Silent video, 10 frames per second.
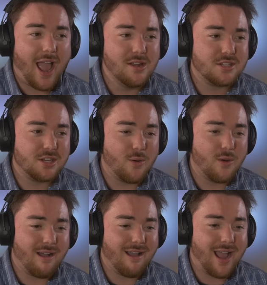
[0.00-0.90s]
And
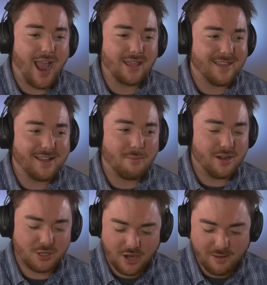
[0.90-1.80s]
so I think I'm
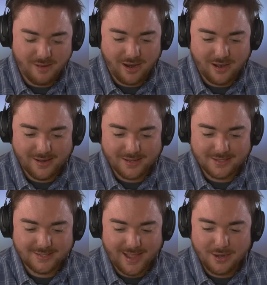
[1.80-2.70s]
gonna try my
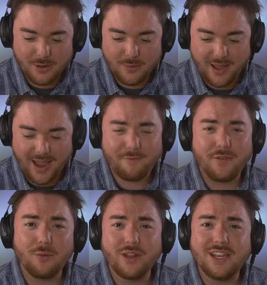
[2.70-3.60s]
hardest. I know I
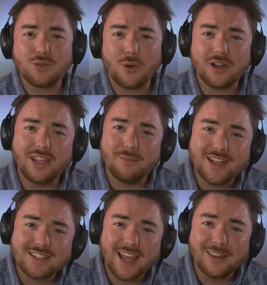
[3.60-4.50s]
feel really dorky
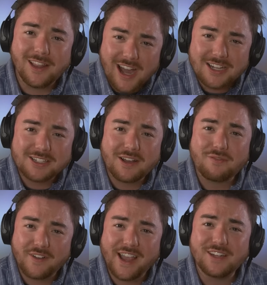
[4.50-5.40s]
because I lost a
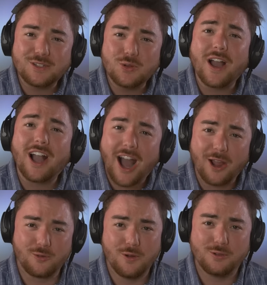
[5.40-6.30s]
fight to a
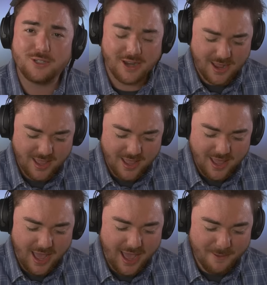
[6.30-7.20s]
cockroach.
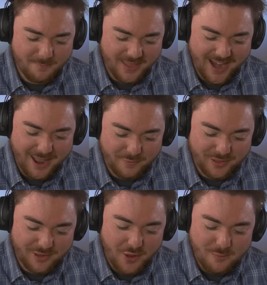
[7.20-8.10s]
And I
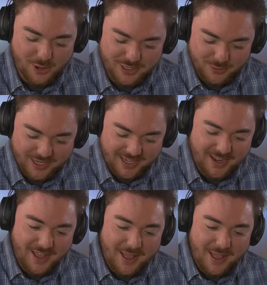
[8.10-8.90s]
feel even more dorky